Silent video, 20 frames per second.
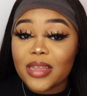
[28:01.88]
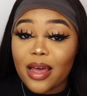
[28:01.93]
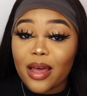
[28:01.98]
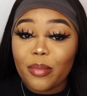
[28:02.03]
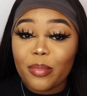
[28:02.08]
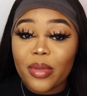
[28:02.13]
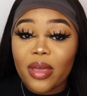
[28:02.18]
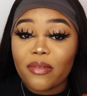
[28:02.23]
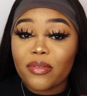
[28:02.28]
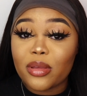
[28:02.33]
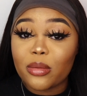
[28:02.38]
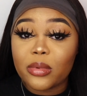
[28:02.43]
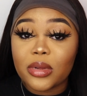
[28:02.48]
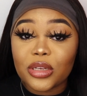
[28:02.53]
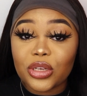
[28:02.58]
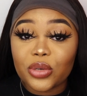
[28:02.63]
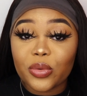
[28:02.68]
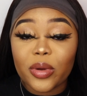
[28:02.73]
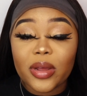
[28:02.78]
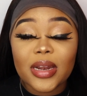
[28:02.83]
up if you
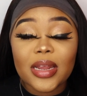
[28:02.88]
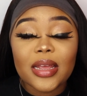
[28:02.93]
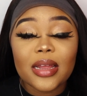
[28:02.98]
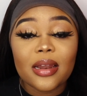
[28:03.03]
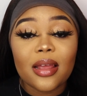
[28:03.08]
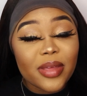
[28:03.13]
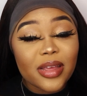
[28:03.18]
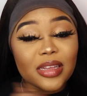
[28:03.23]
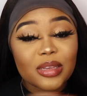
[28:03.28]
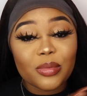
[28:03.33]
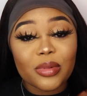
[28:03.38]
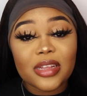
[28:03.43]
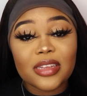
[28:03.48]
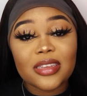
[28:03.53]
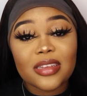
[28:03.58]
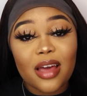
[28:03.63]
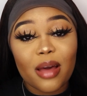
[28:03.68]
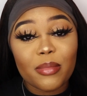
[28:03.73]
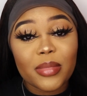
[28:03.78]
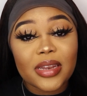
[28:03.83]
enjoyed it, as well as
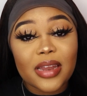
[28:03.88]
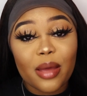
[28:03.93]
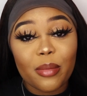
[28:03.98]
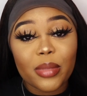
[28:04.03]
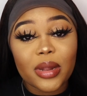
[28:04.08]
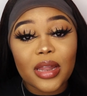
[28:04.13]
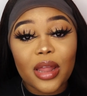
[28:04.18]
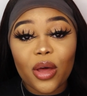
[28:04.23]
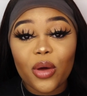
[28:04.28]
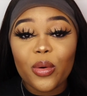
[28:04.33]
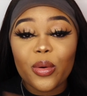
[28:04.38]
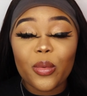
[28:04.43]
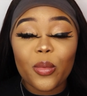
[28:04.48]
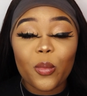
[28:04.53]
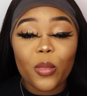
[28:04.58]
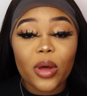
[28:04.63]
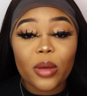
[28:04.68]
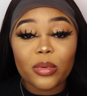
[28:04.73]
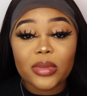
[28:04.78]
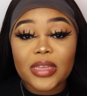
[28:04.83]
comment down below
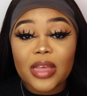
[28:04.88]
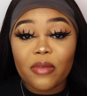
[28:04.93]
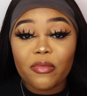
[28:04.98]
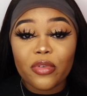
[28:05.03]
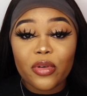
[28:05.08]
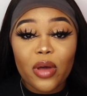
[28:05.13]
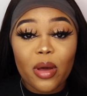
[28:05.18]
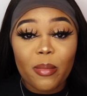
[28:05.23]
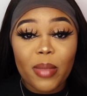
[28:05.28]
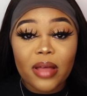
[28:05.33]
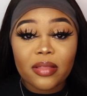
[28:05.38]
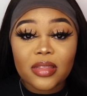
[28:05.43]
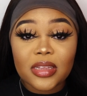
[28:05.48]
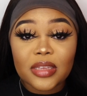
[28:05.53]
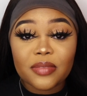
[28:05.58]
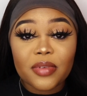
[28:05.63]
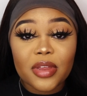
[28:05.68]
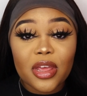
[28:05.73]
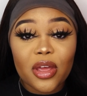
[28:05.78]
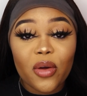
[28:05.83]
what was helpful about this
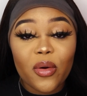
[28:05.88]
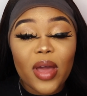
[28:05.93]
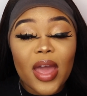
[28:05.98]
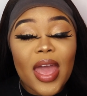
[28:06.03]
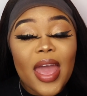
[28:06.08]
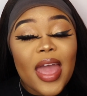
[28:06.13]
video.